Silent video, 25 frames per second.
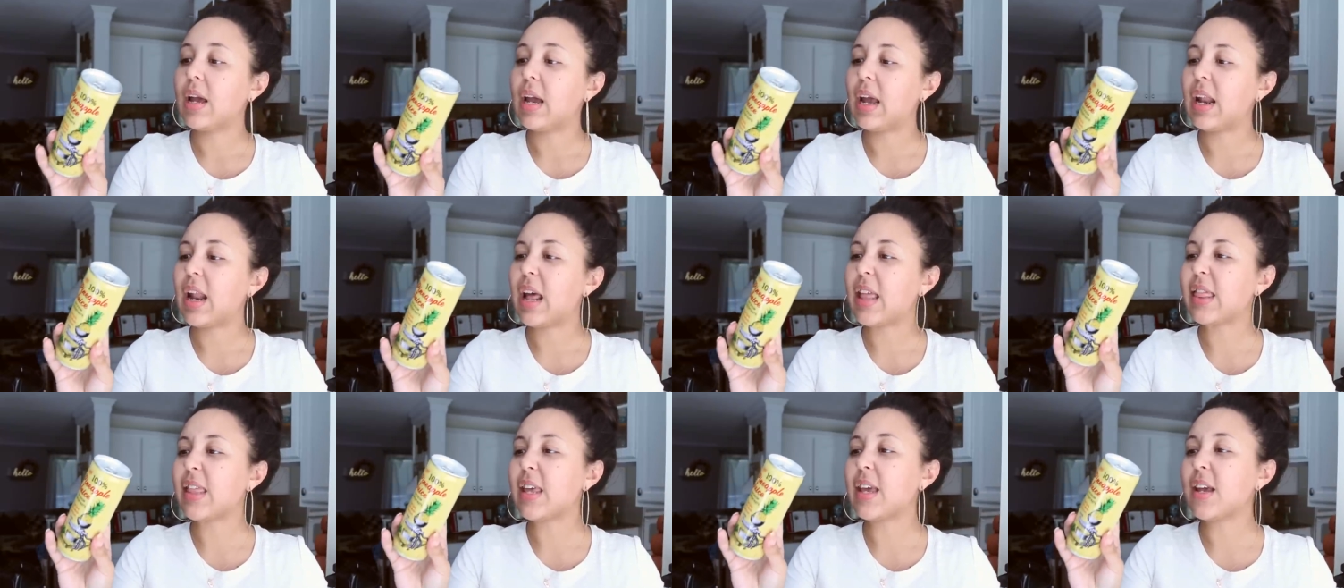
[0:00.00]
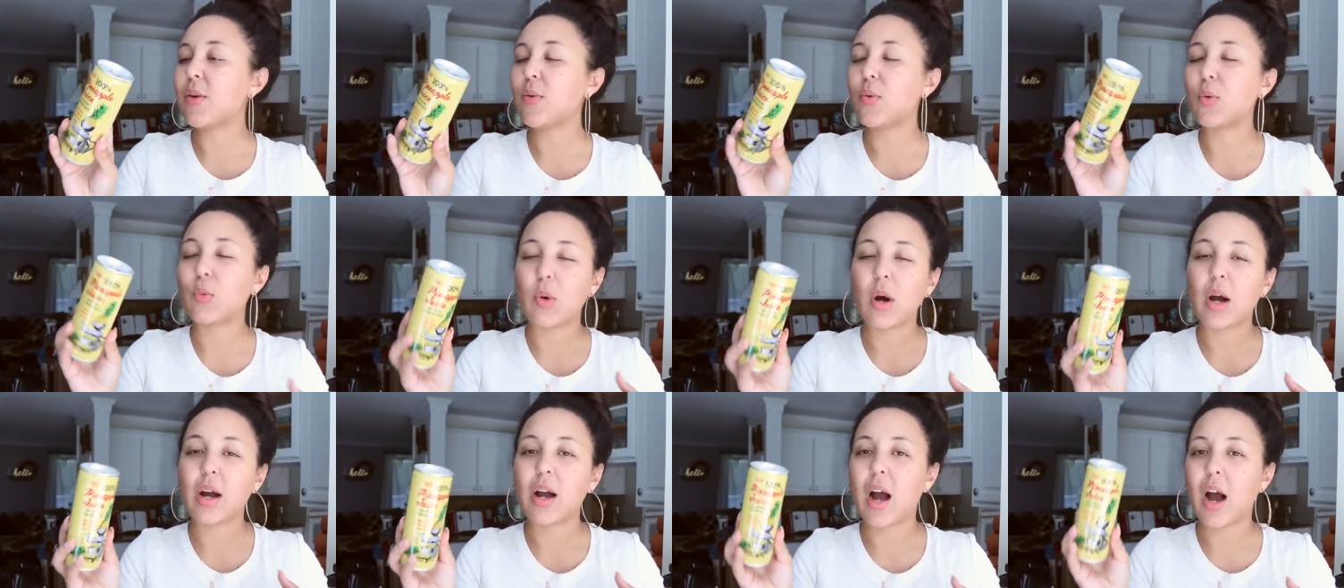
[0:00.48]
And I think
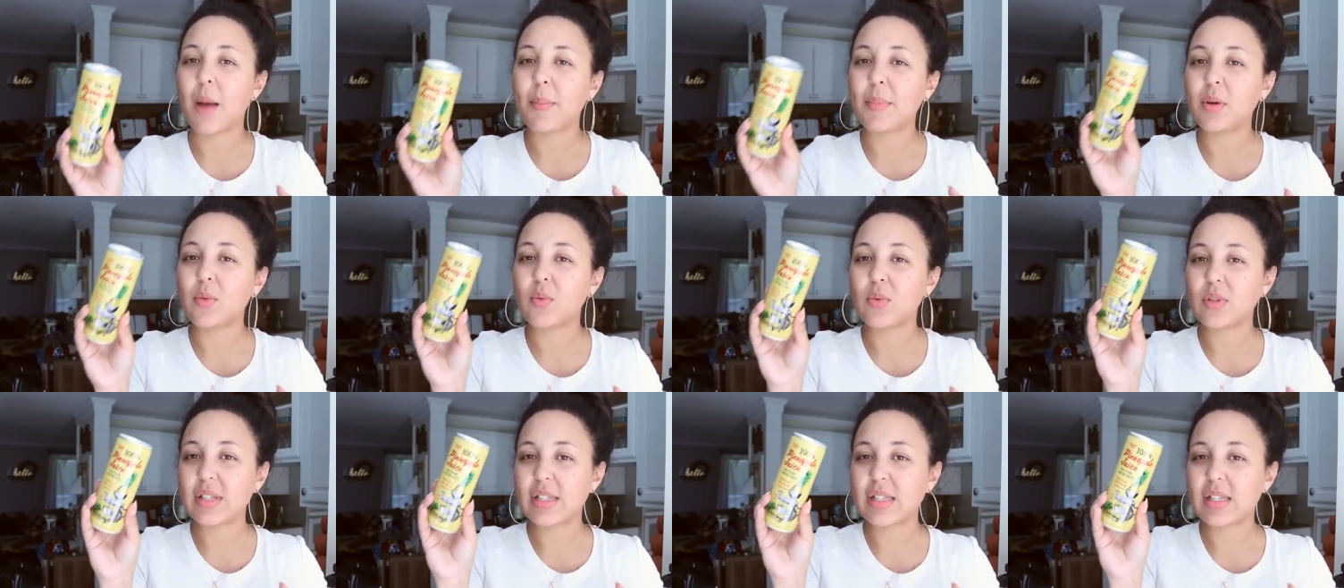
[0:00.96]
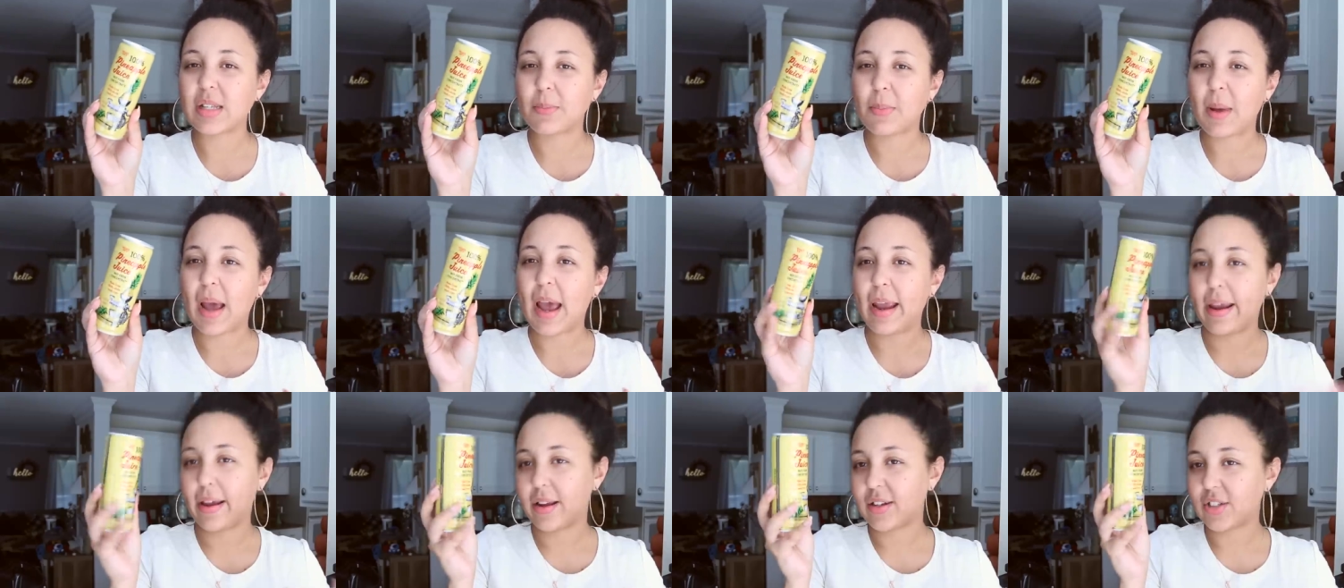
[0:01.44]
what got me was the
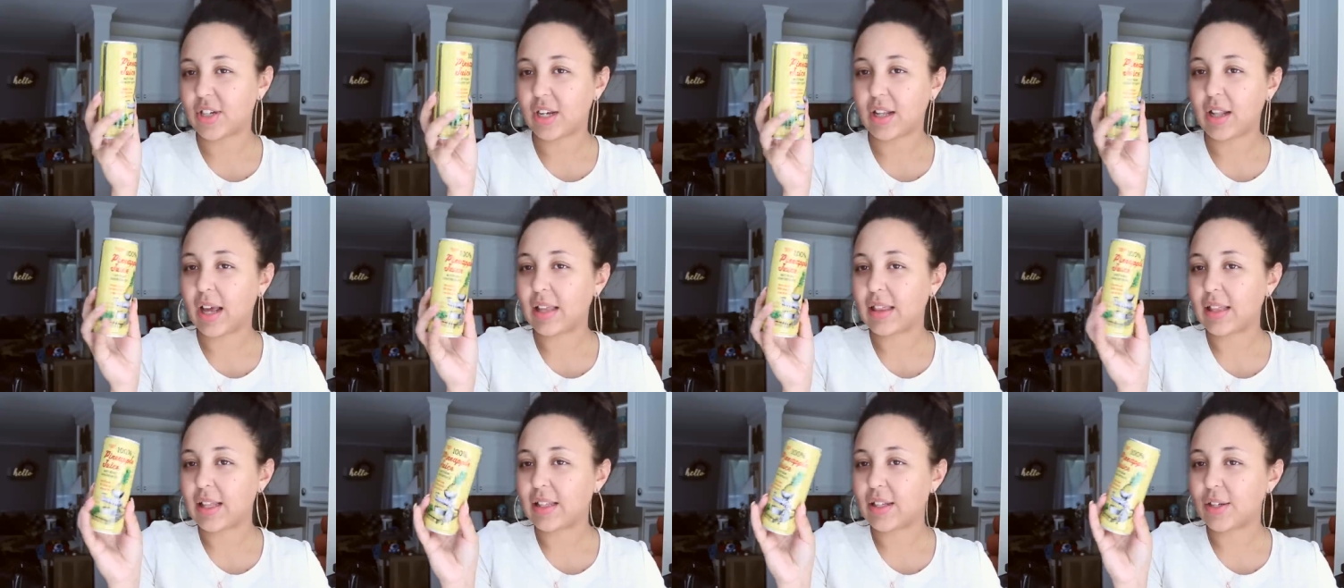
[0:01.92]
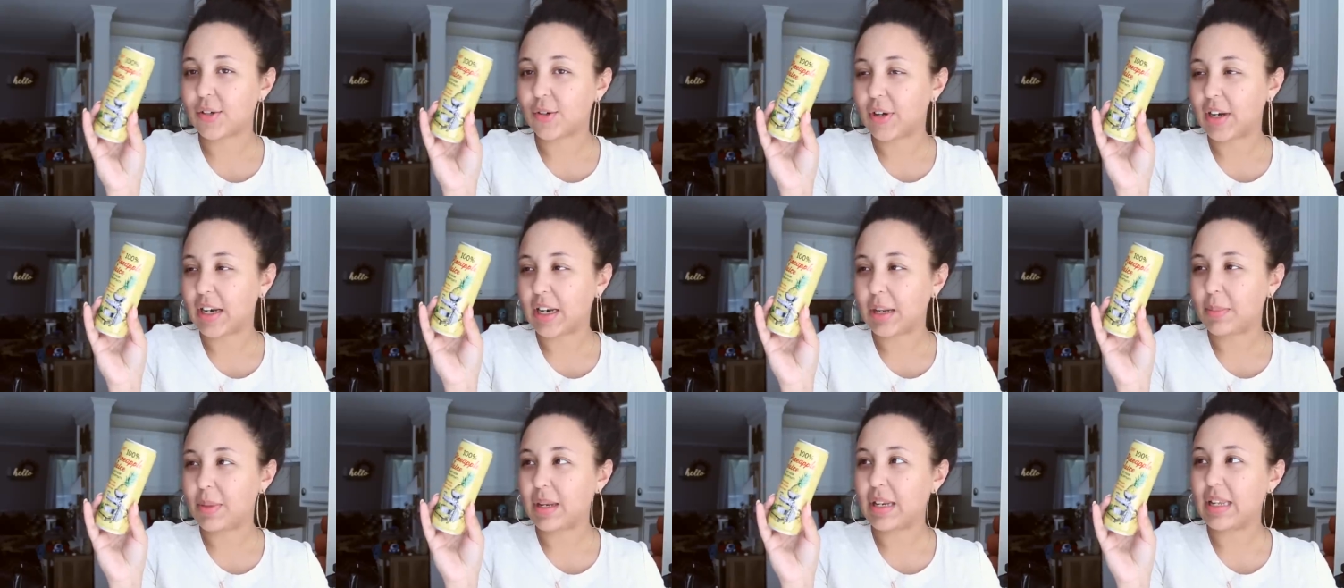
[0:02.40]
packaging, like the little
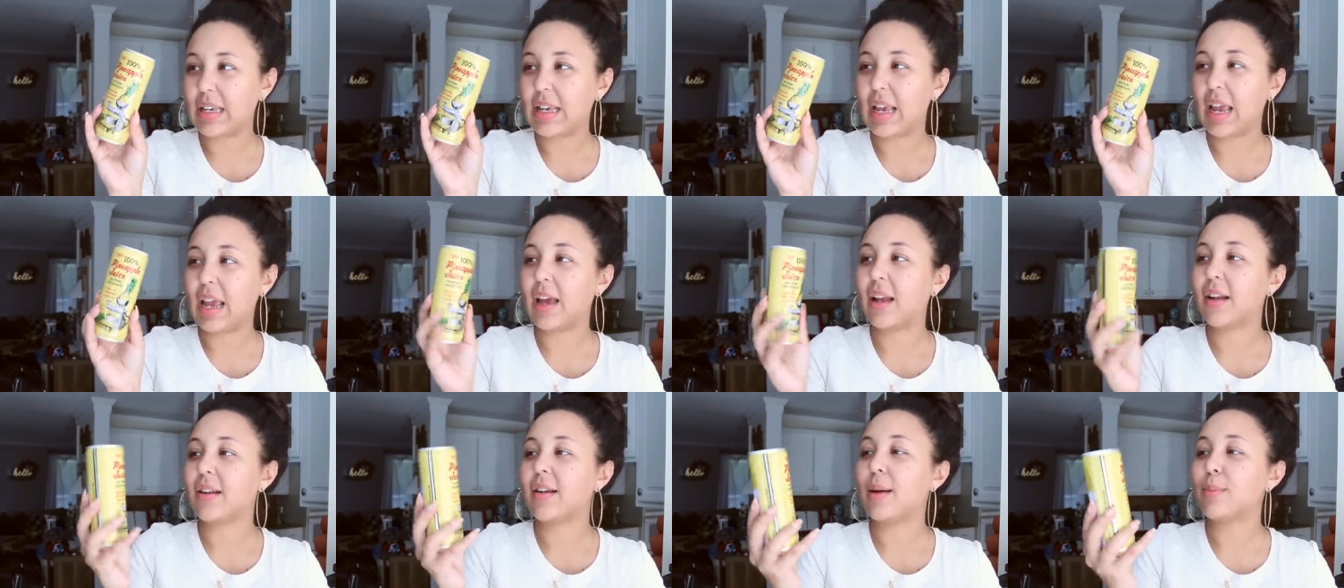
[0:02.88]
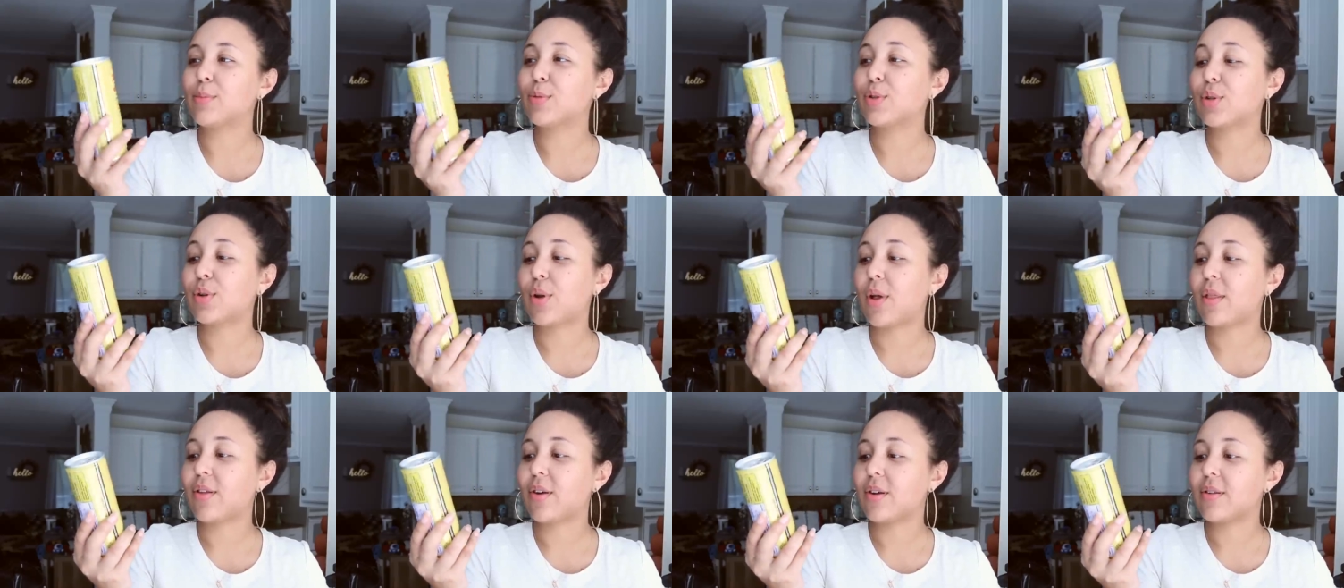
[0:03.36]
itty bitty can. I'm
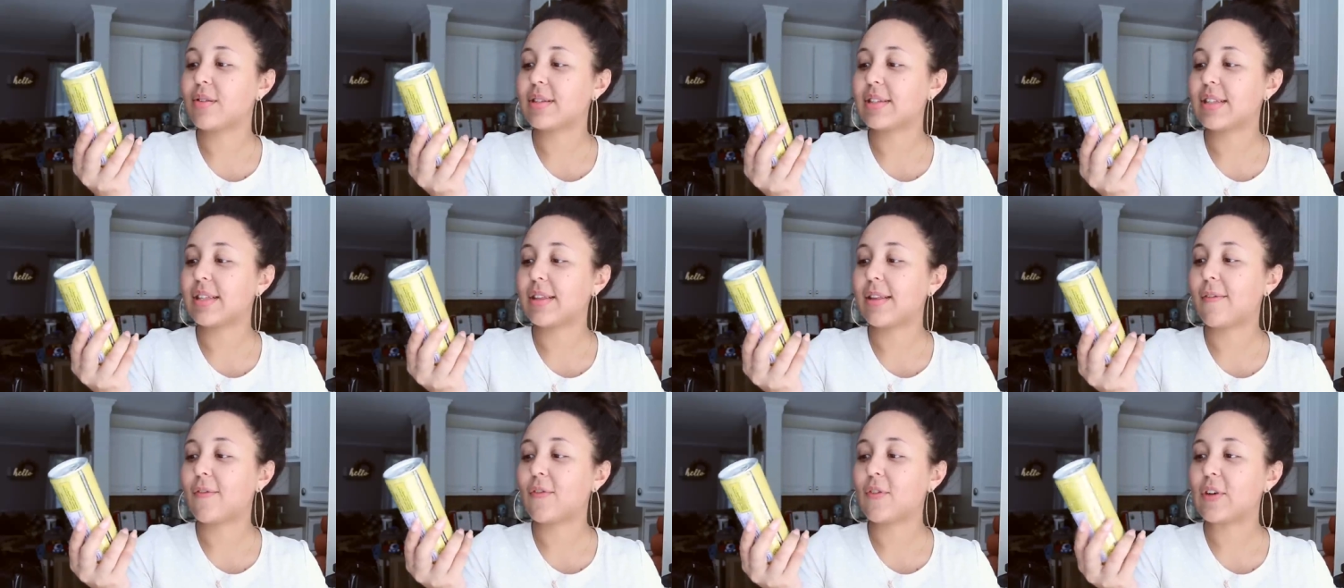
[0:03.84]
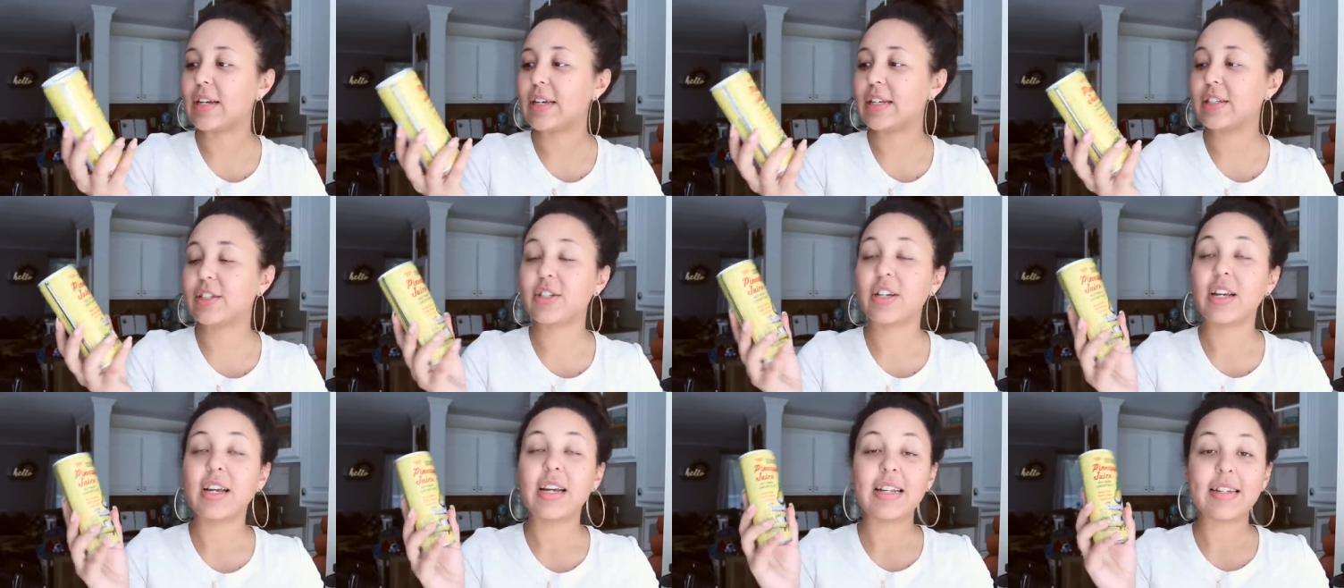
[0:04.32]
just gonna throw this in the
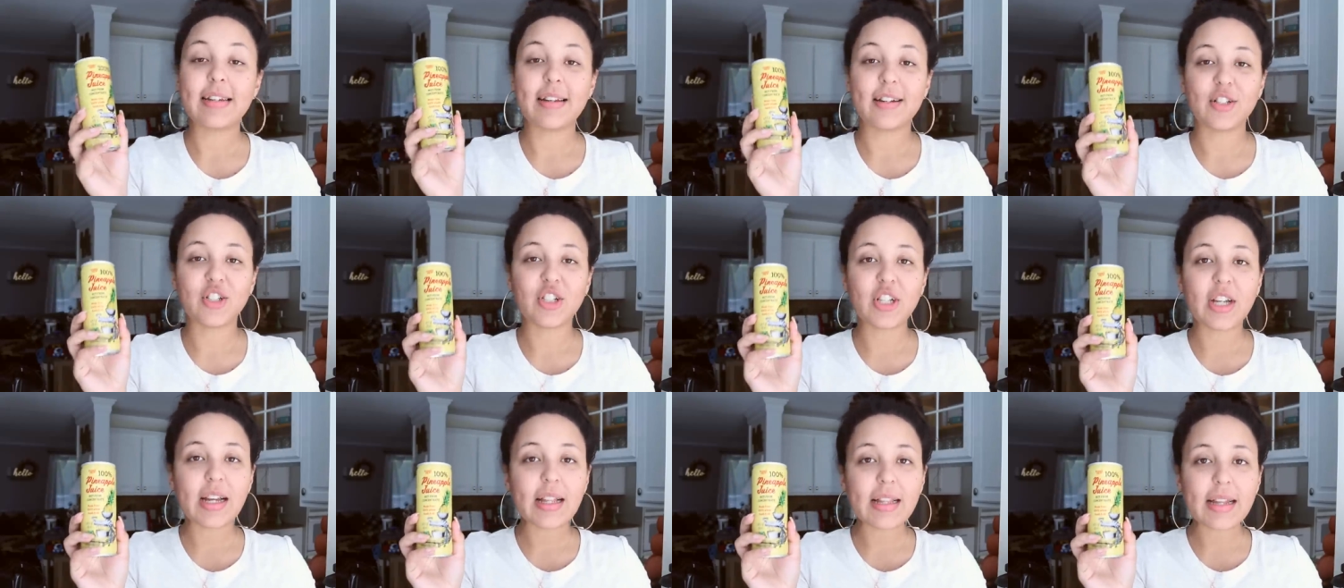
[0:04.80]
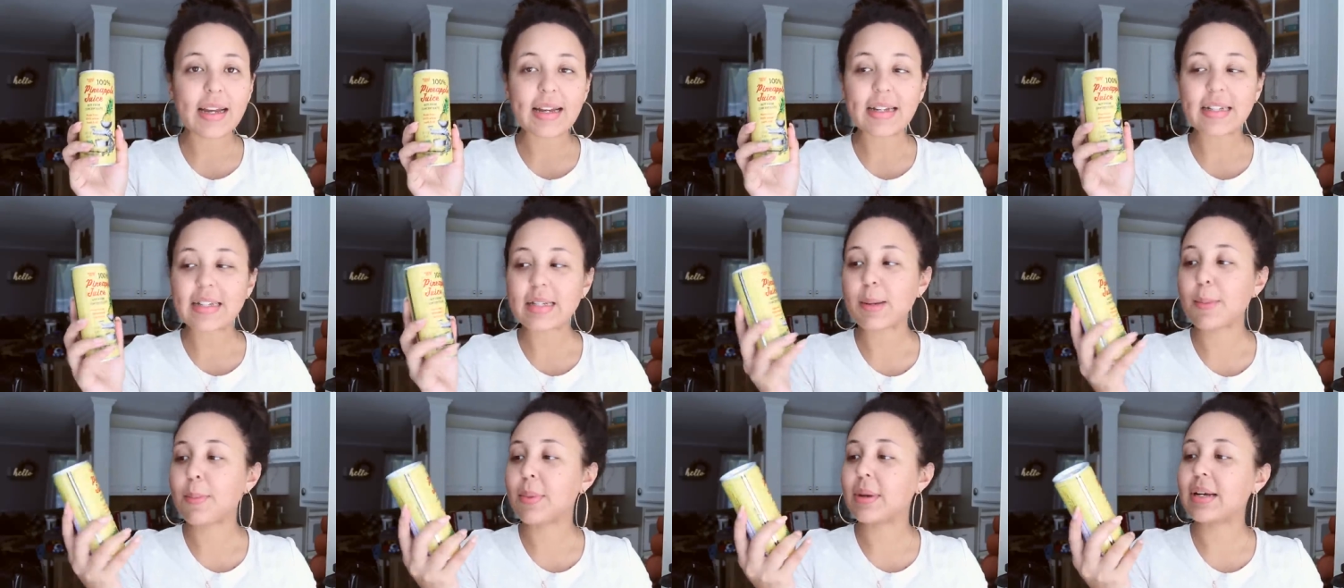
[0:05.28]
fridge to chill
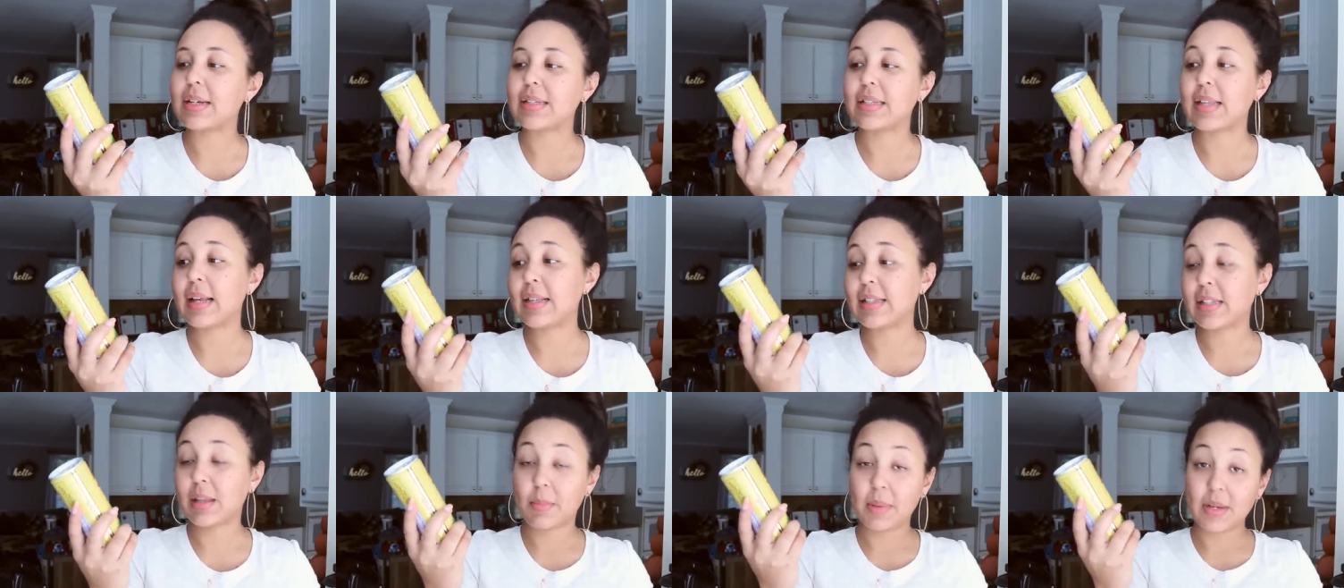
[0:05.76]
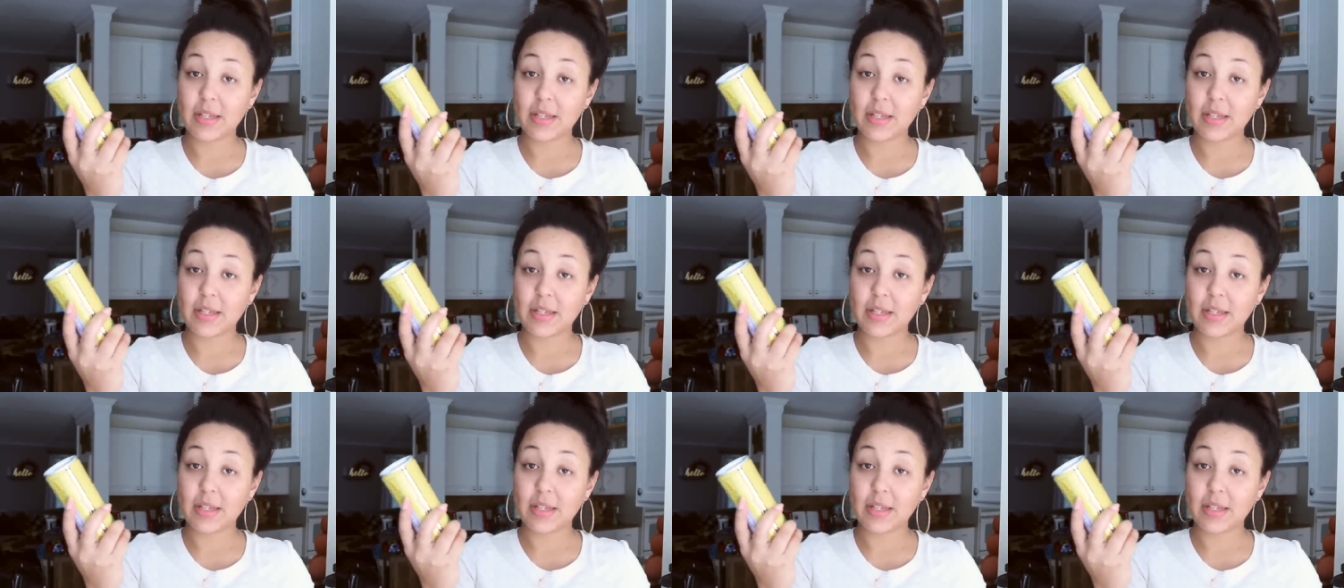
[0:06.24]
it because that's the